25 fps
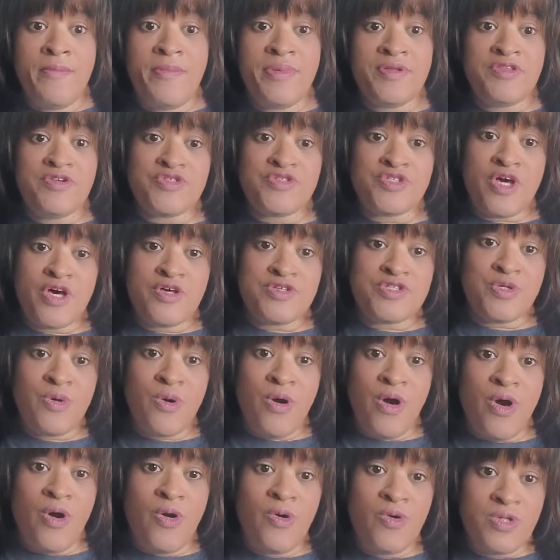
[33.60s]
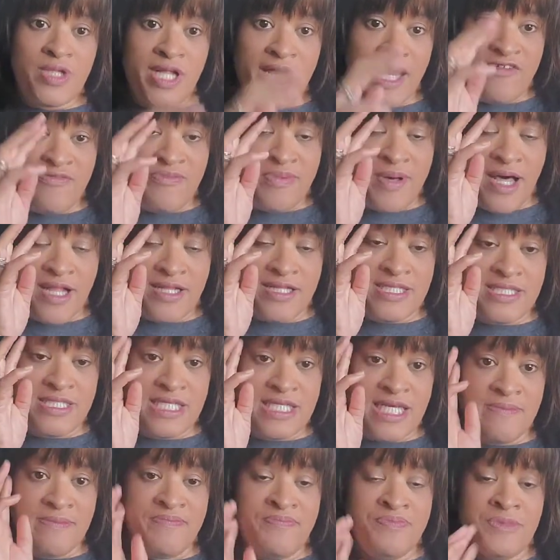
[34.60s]
but there's also a whole life
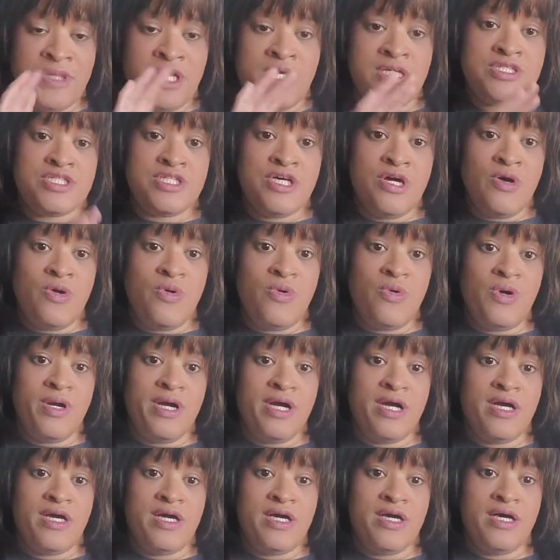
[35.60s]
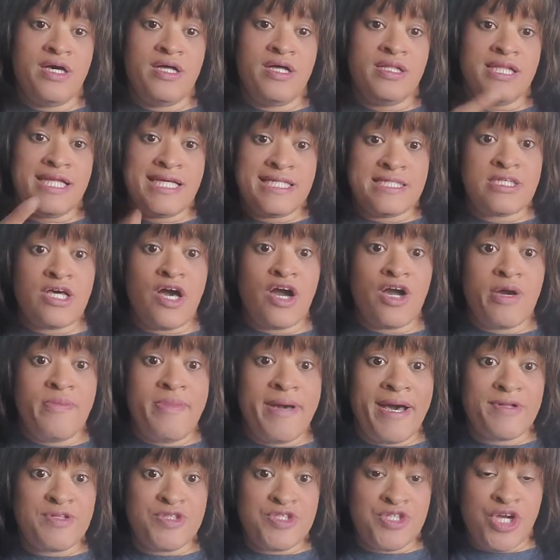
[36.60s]
policy. So let's talk
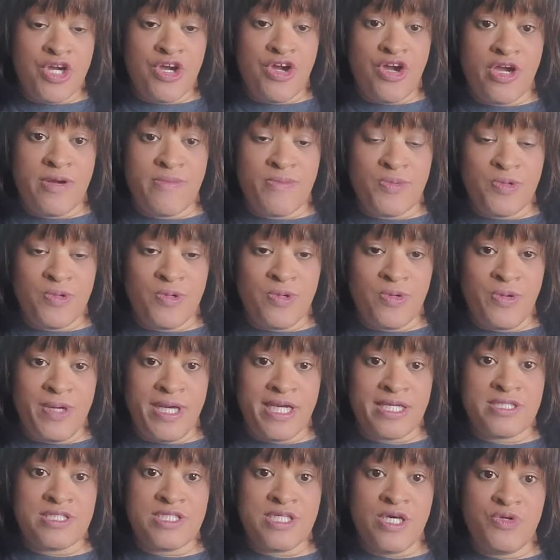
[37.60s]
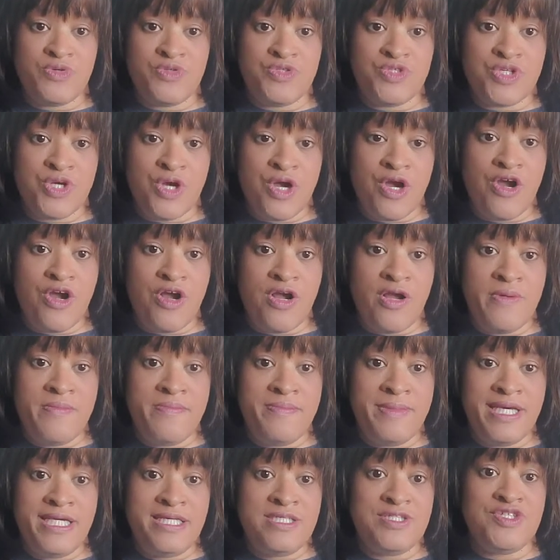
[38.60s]
about term real quick. So
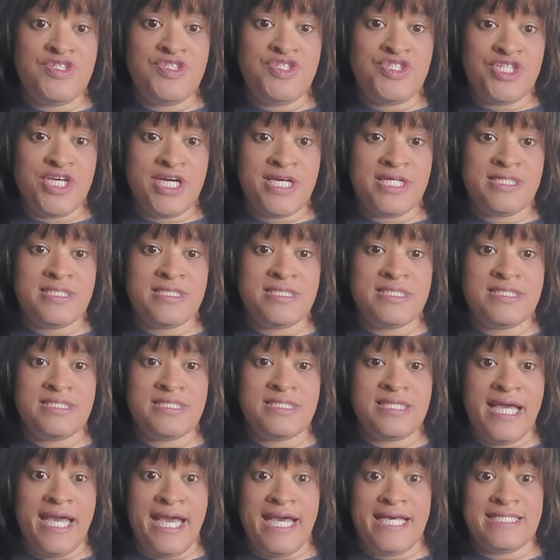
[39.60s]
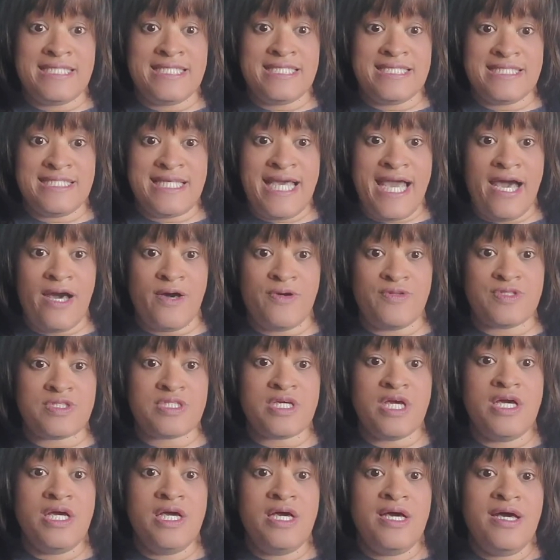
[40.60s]
term is just as it sounds.
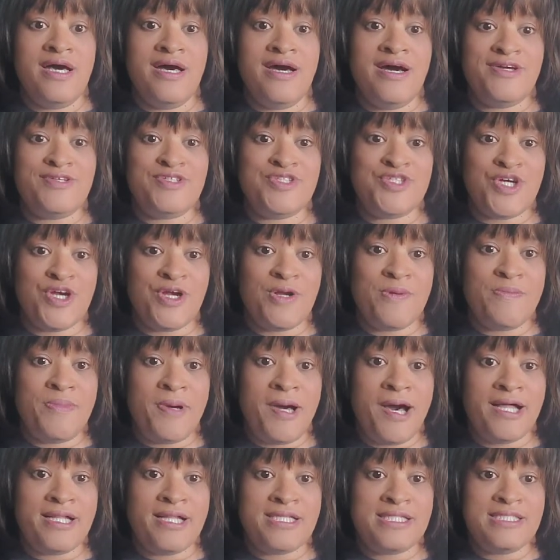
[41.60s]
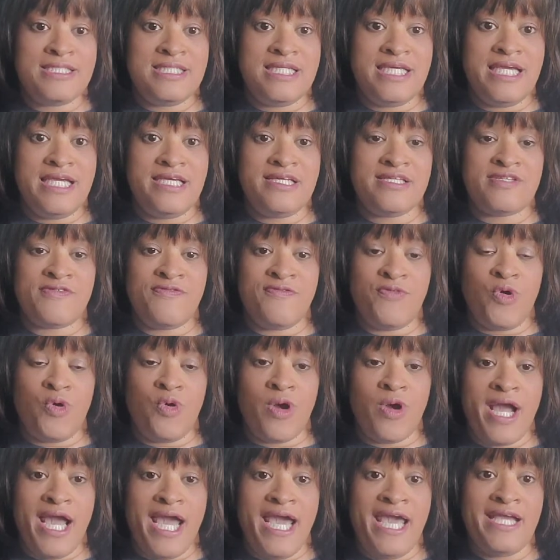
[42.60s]
A term policy is
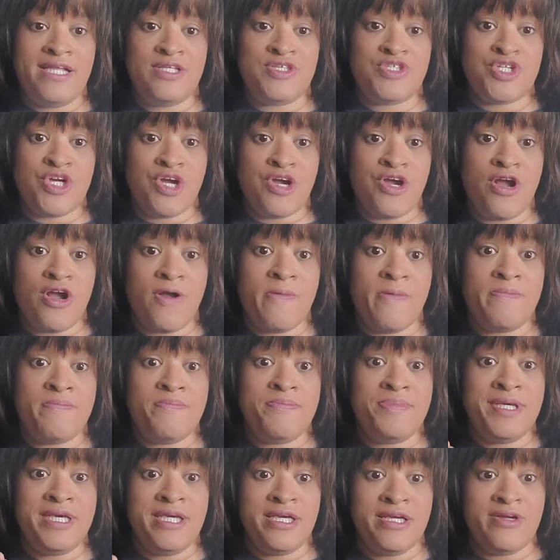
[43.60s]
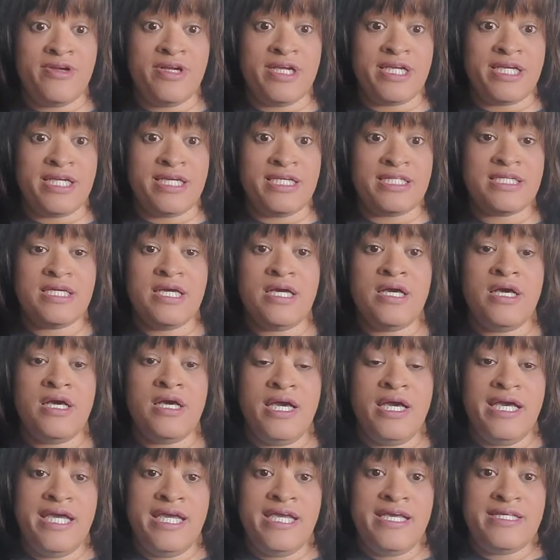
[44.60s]
for a term period.
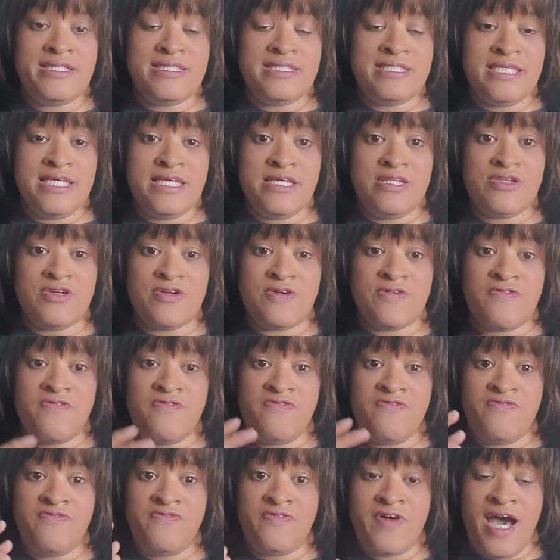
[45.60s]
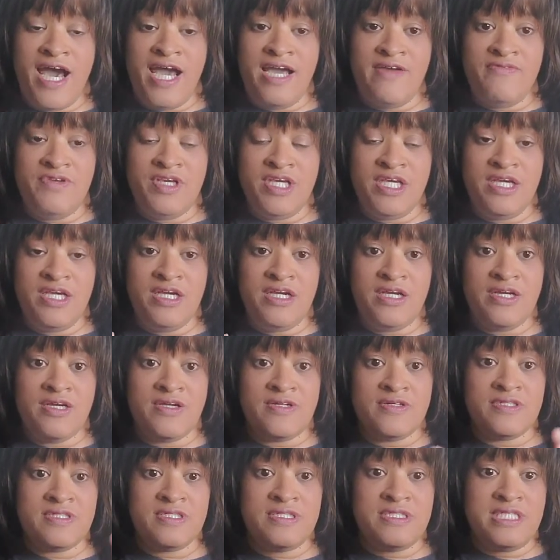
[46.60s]
It's either 5
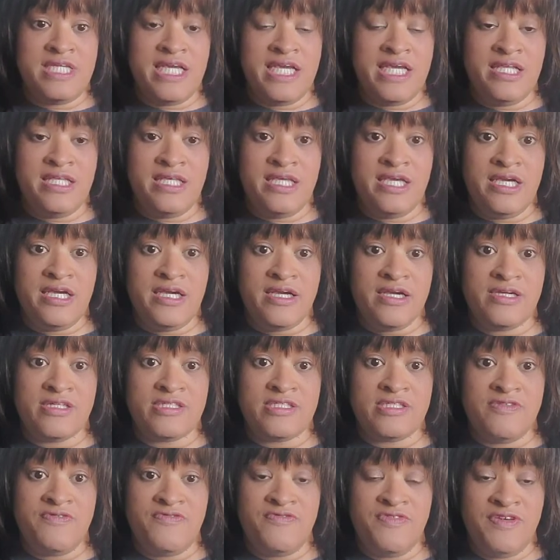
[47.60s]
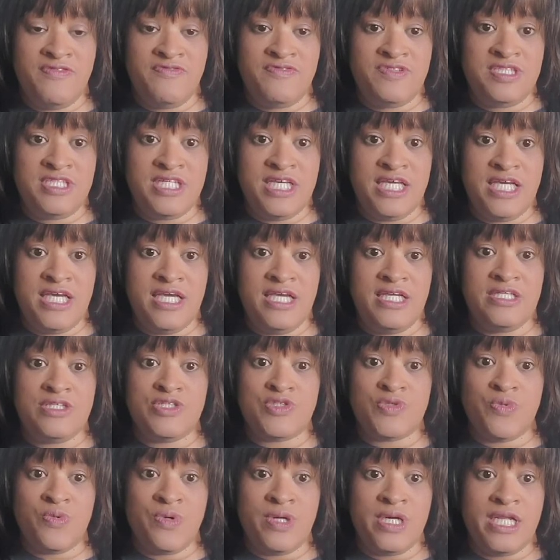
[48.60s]
years, 10 years, 15,
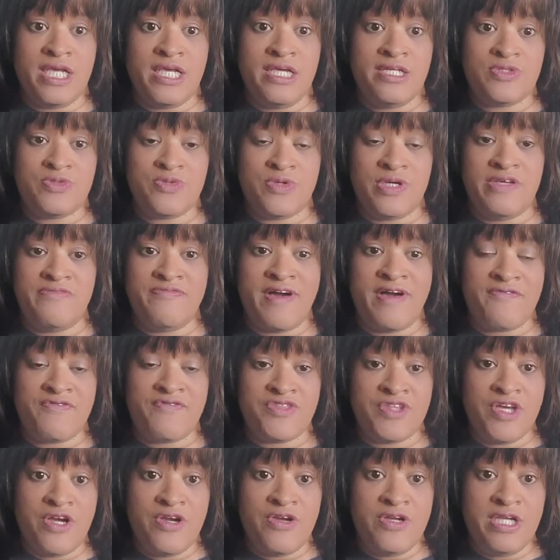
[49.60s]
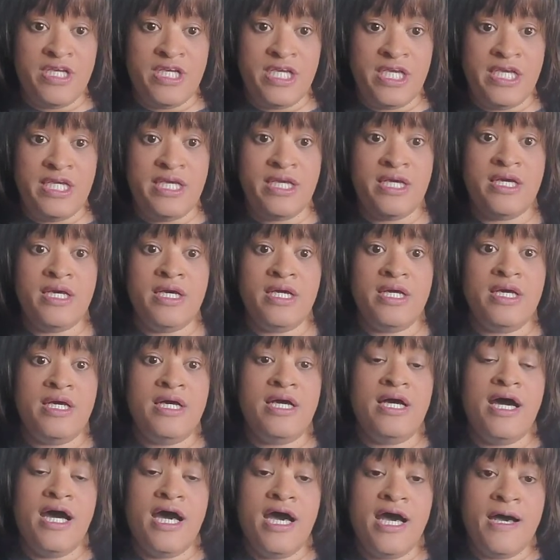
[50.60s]
20, 25, 30.
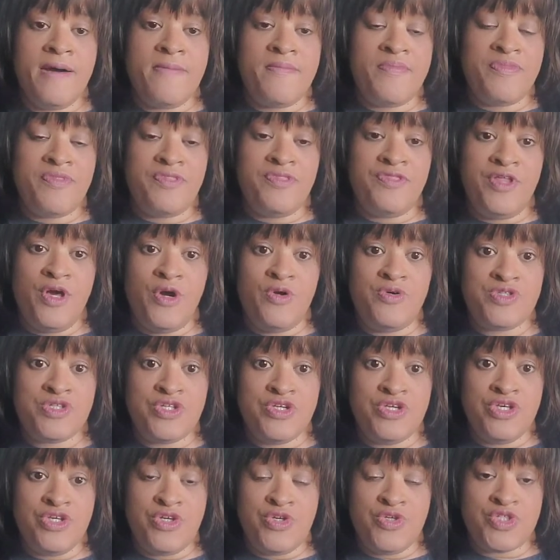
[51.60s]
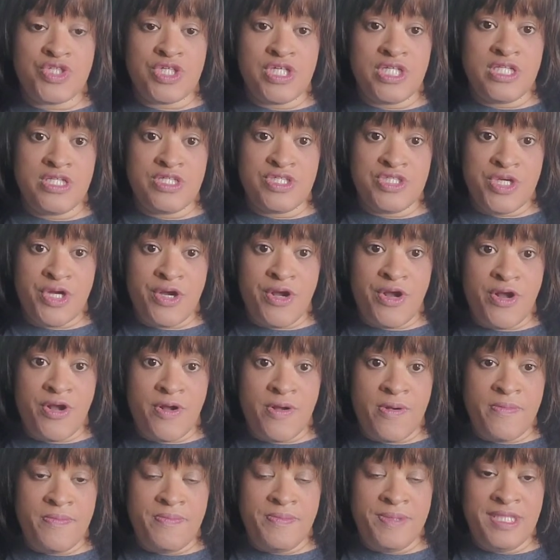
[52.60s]
Um, those are usually the
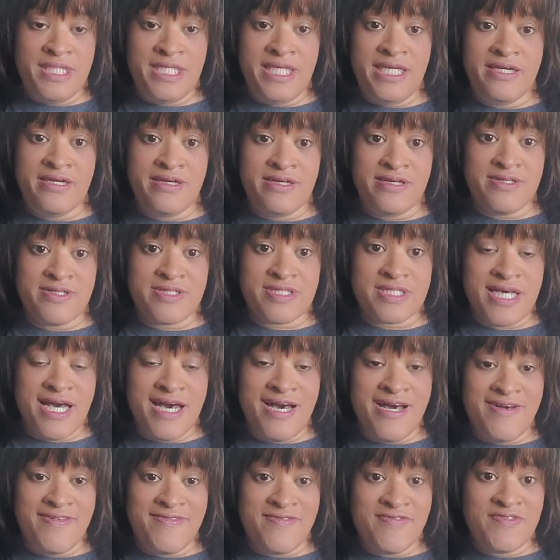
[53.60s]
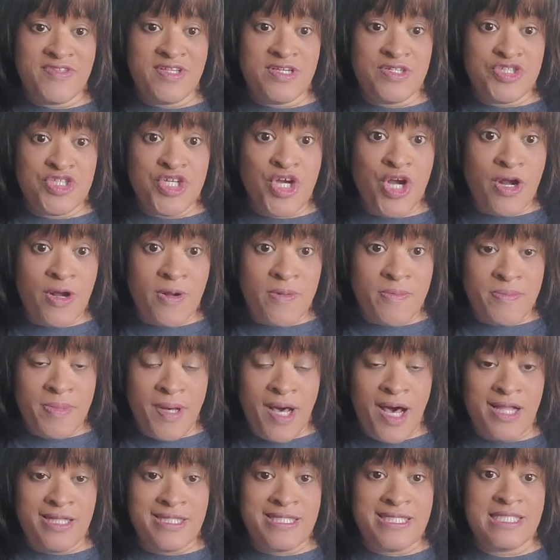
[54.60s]
term years of the term
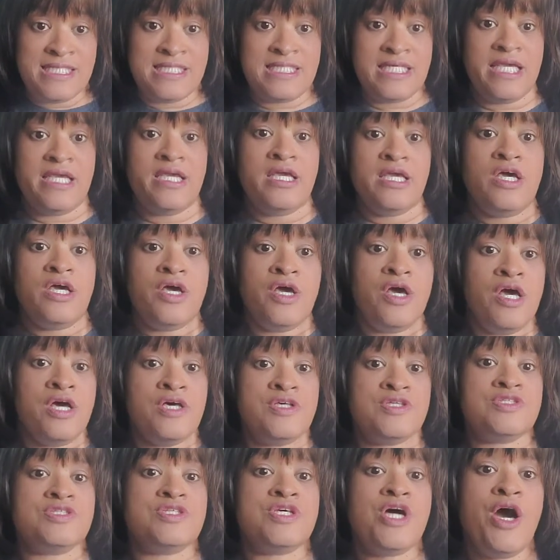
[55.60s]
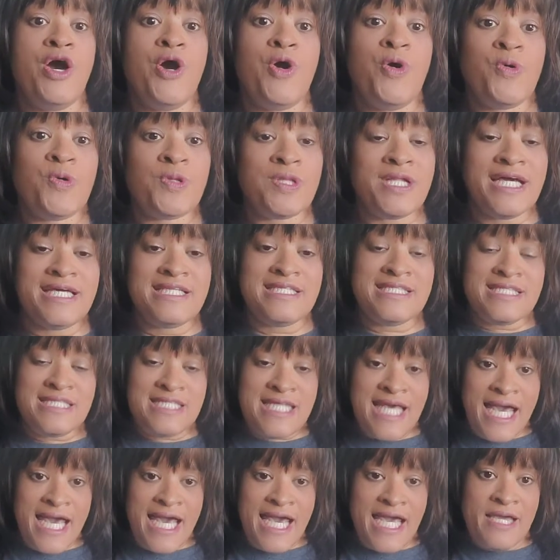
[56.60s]
policy. So let's
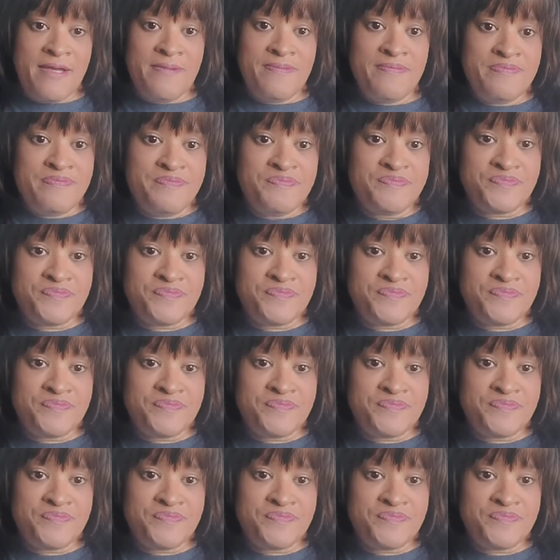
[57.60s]
say